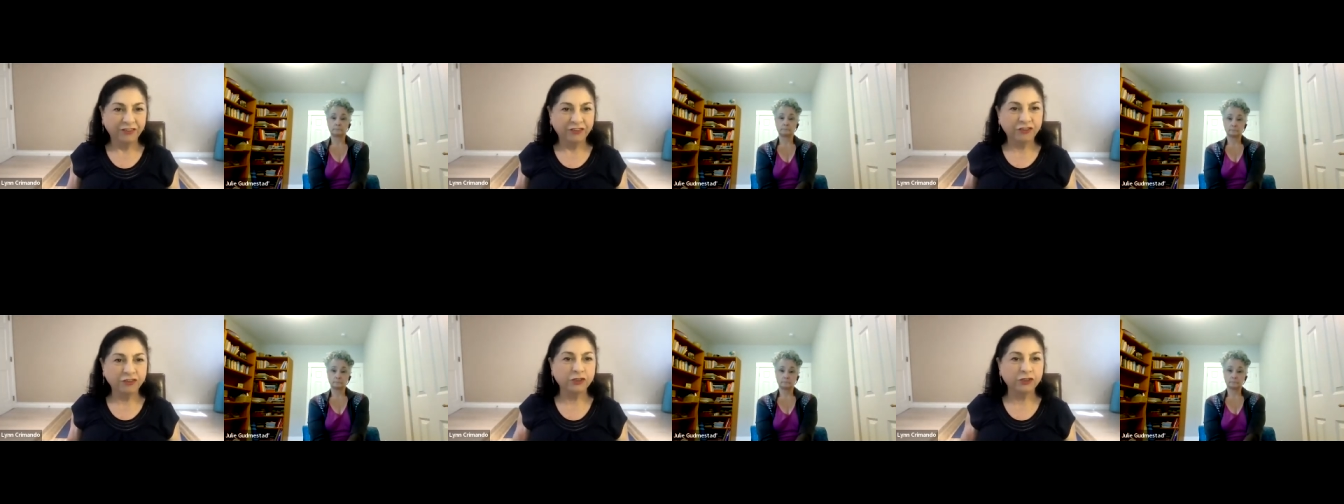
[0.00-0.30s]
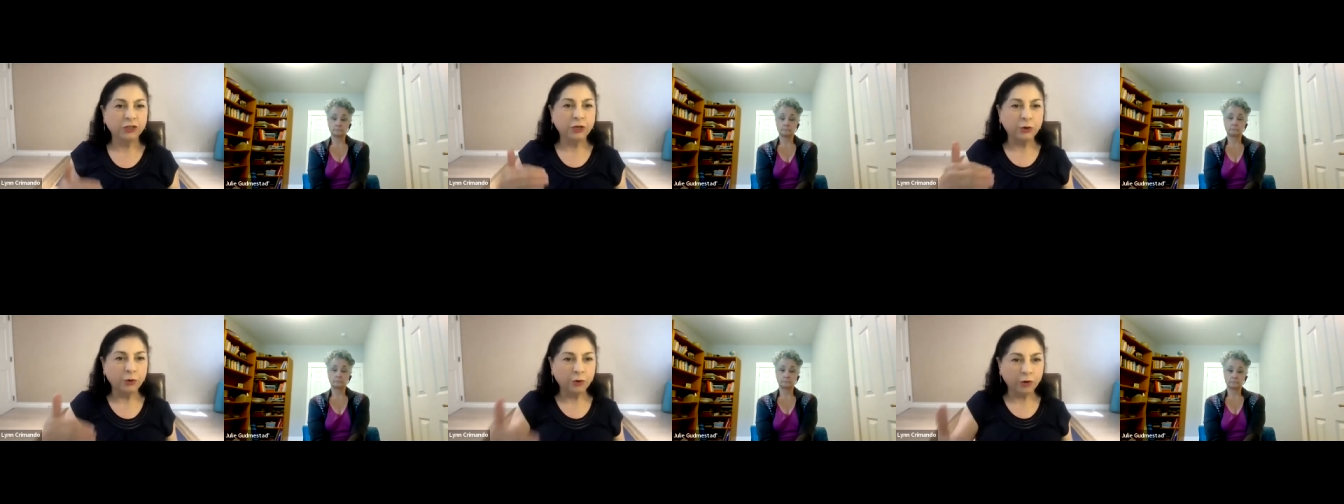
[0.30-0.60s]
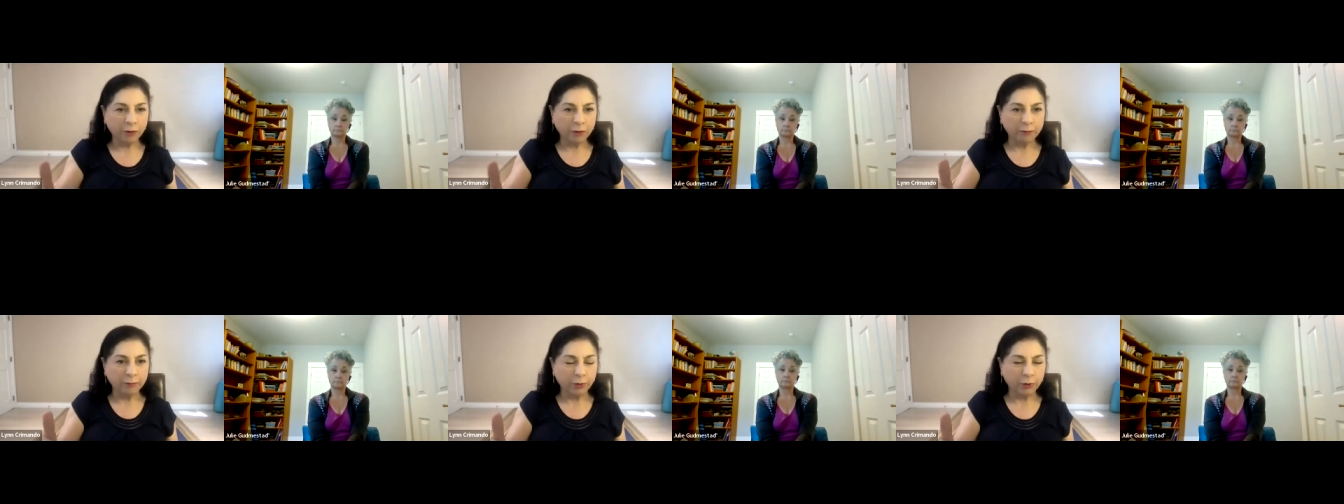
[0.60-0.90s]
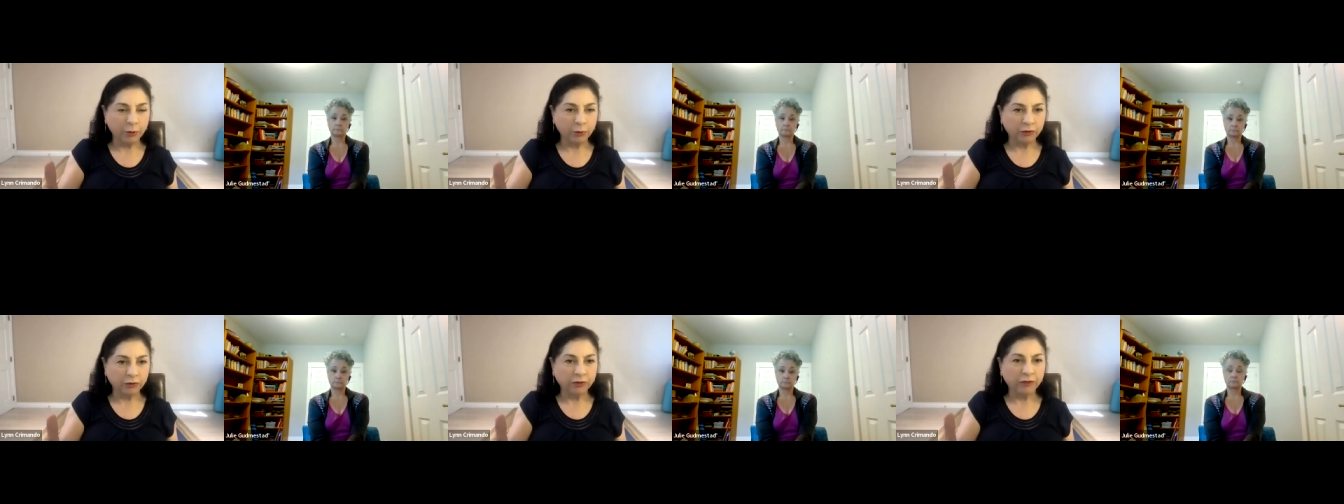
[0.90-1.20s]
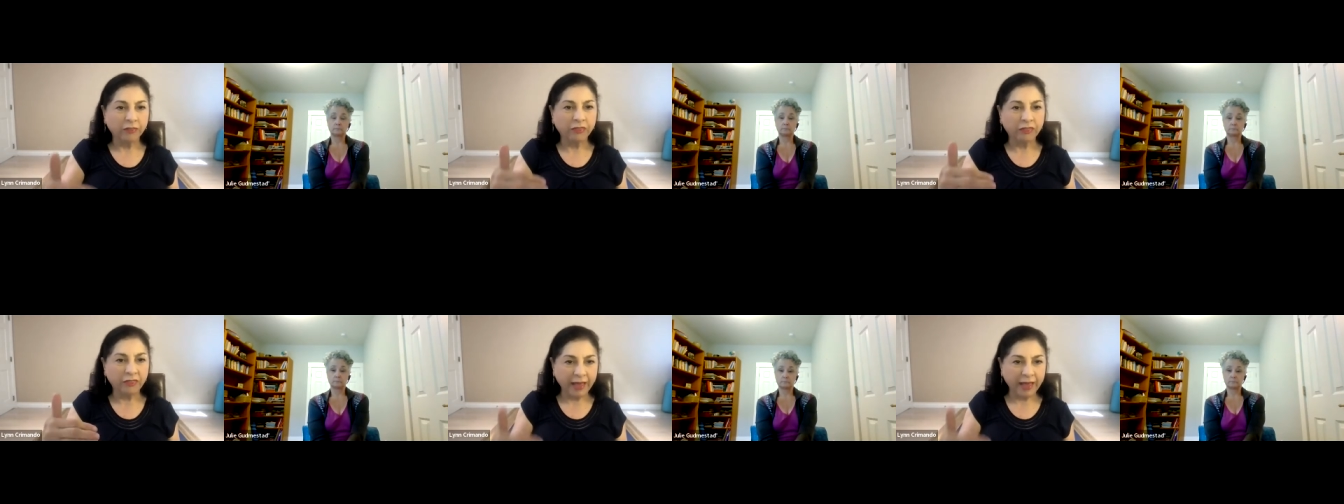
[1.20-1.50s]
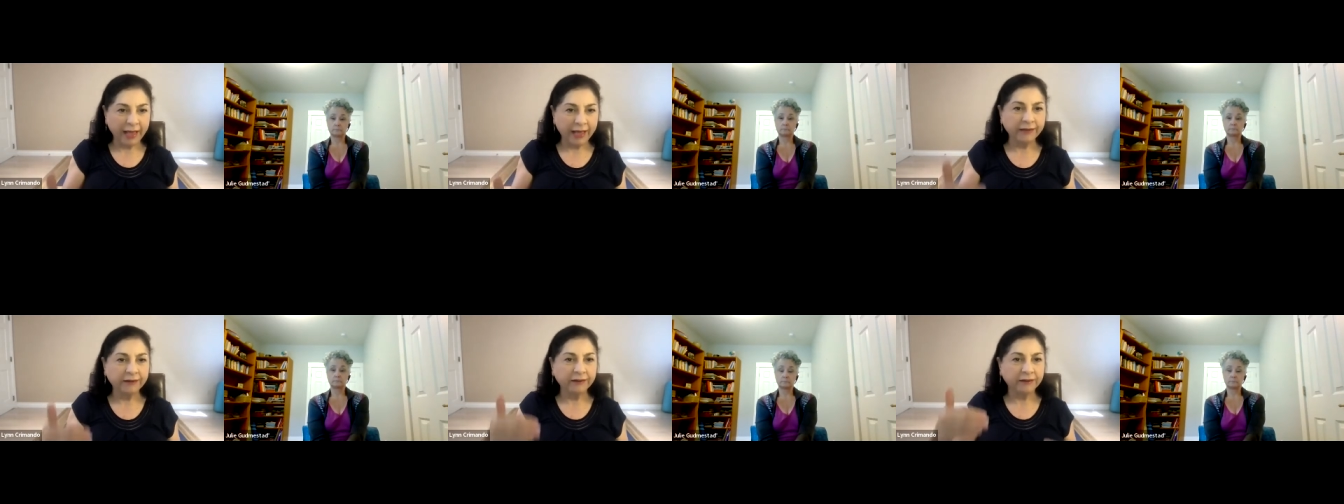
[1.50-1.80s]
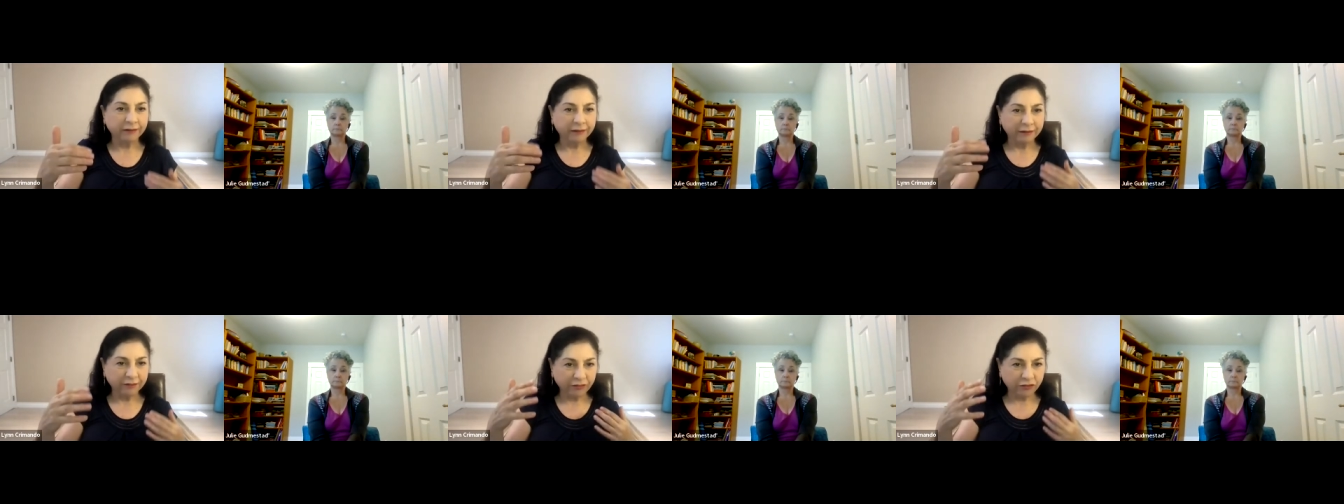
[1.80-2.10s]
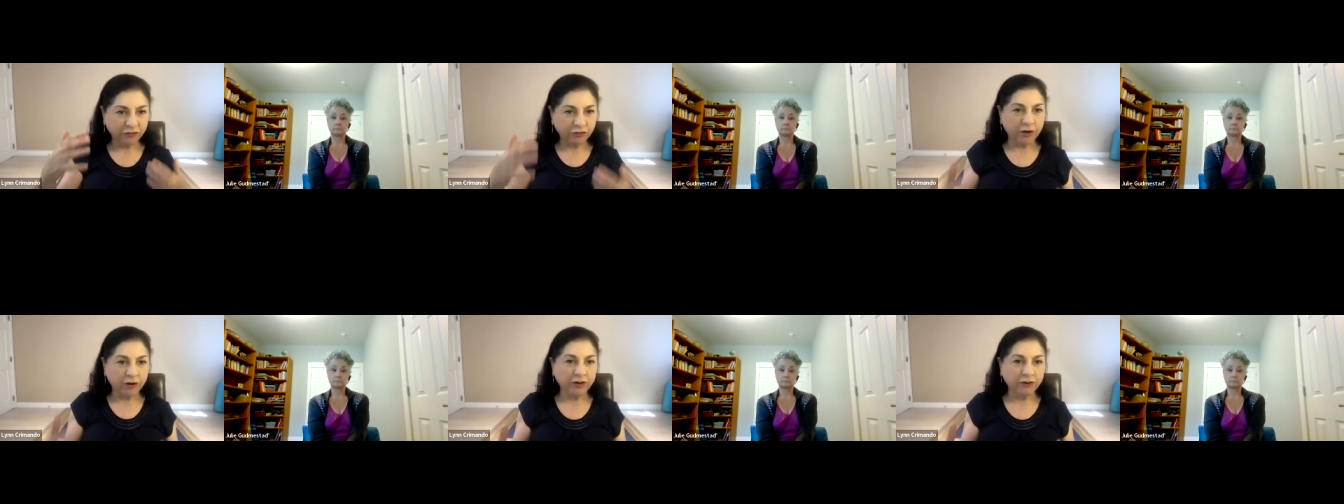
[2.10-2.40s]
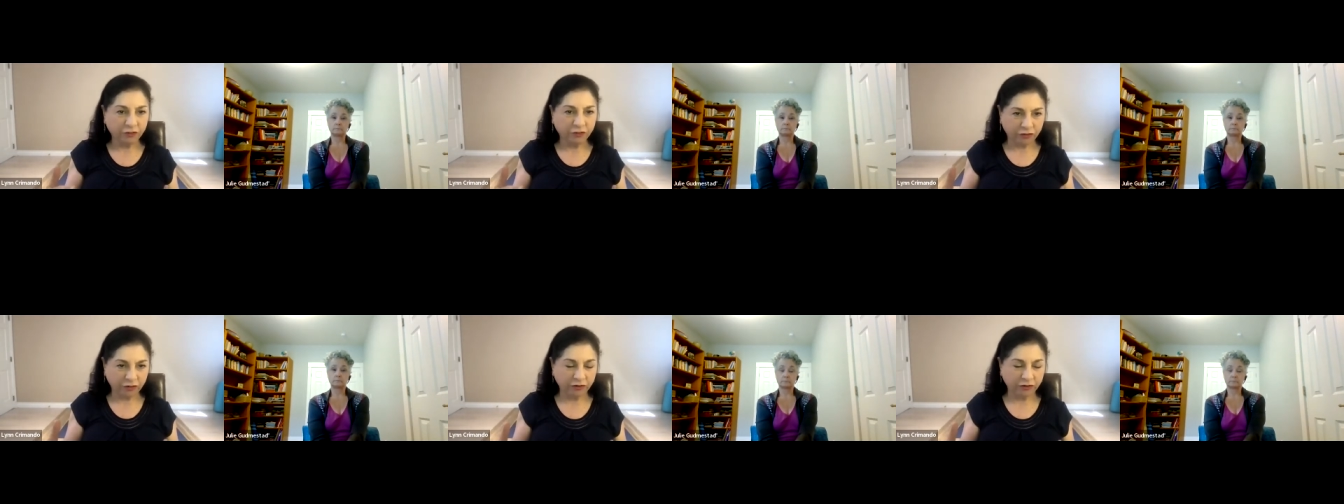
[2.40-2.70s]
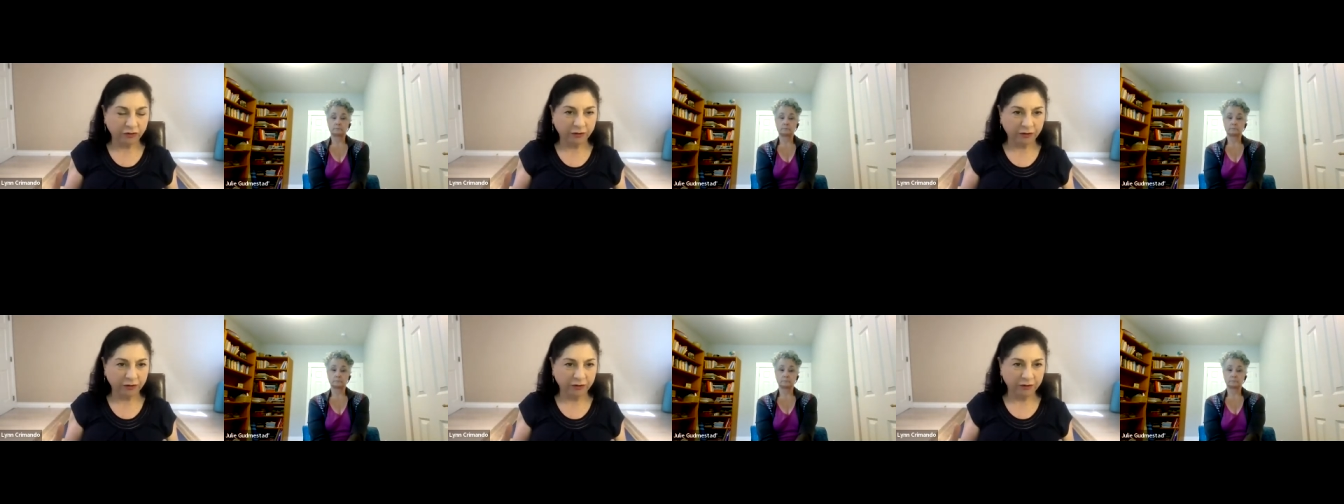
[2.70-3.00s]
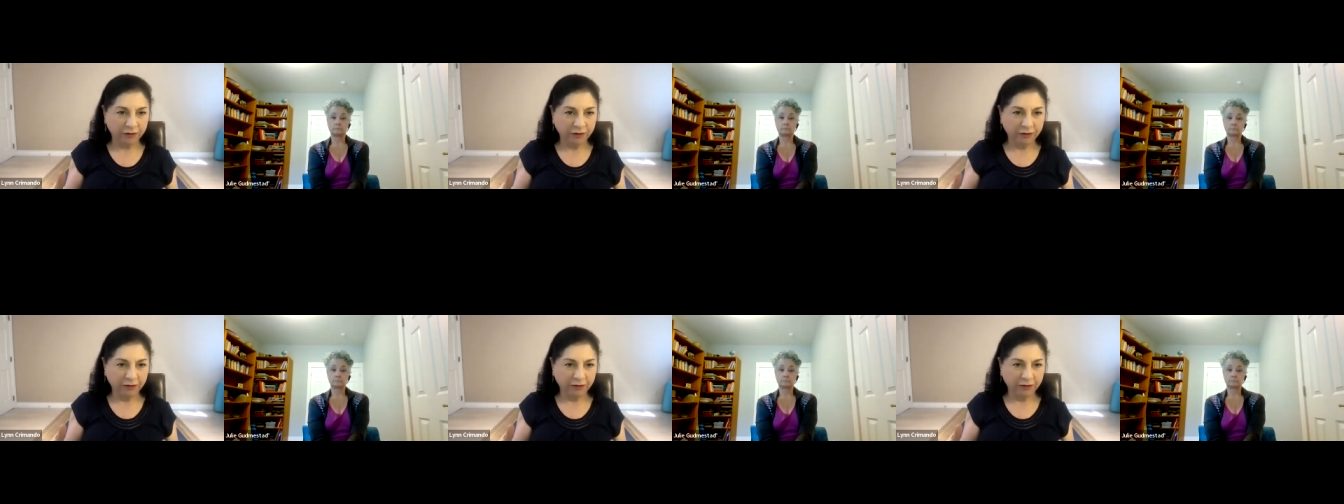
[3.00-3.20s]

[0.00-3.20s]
to locomote that structure